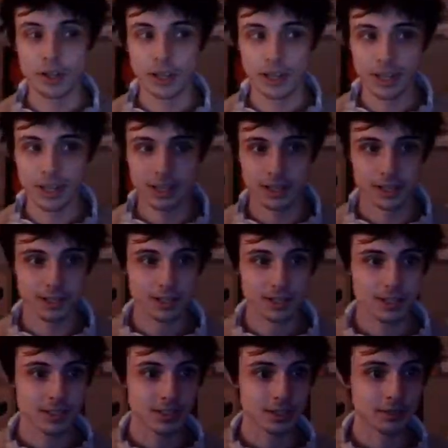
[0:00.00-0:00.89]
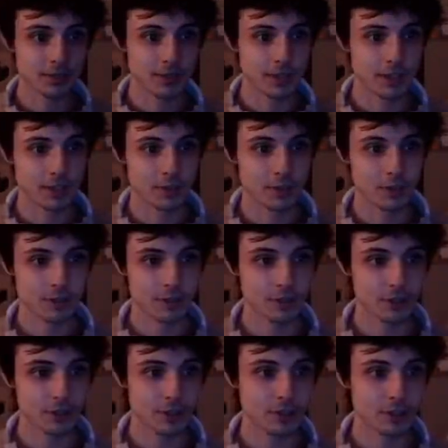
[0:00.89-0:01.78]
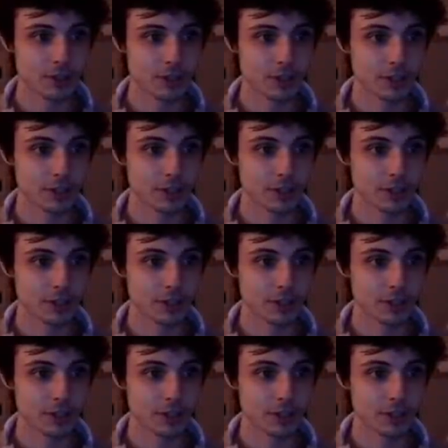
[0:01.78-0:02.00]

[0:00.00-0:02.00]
and let's see if I can do this first try.